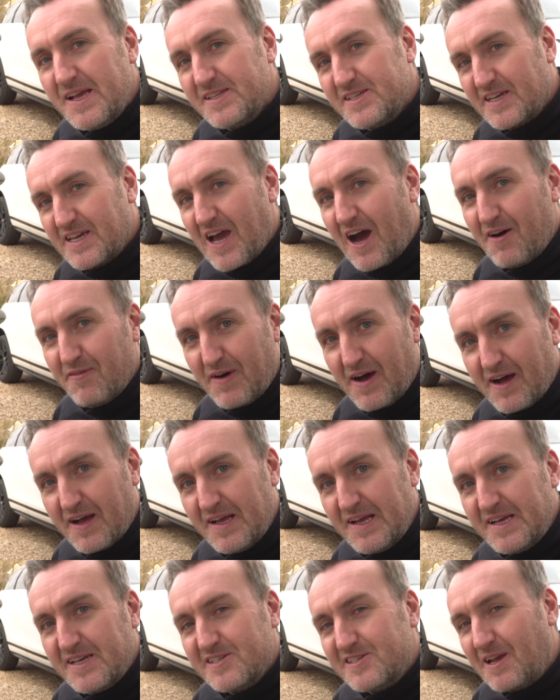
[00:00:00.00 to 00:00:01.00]
to cover
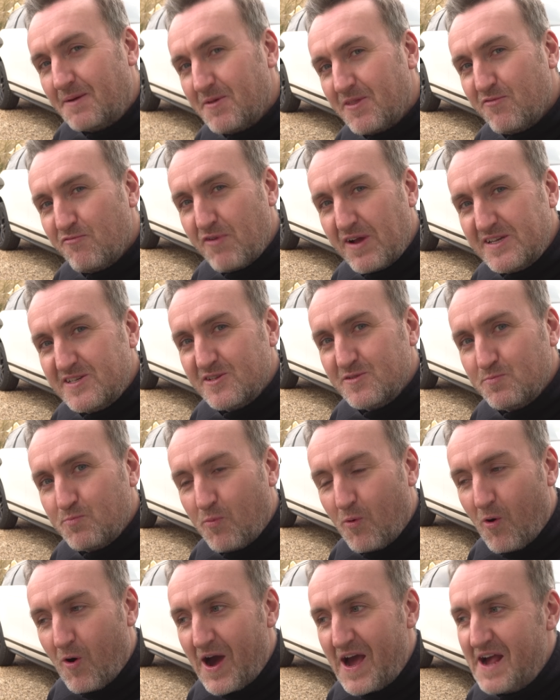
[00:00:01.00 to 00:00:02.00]
some of the reasons
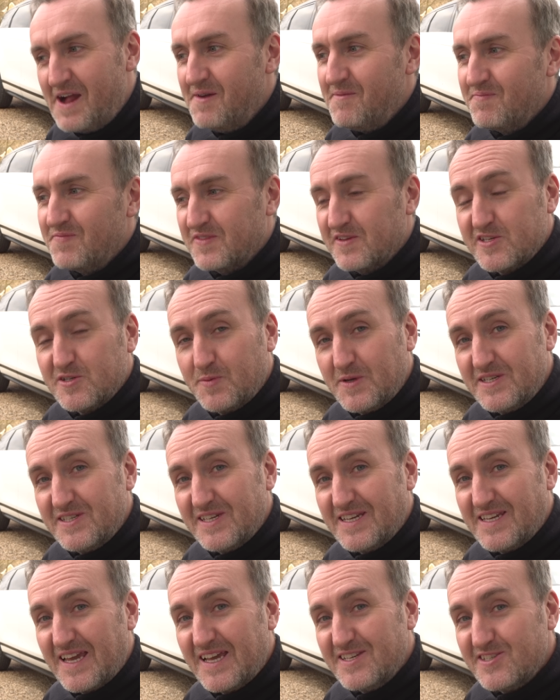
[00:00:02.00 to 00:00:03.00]
why the
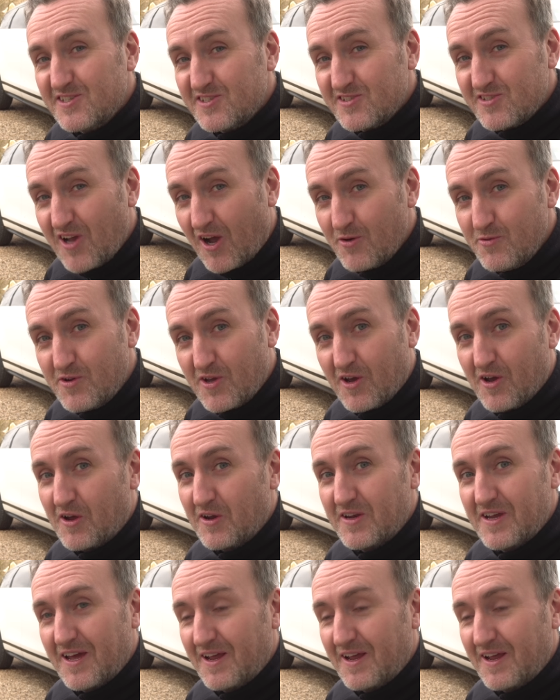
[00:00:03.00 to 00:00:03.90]
Twizy is so good,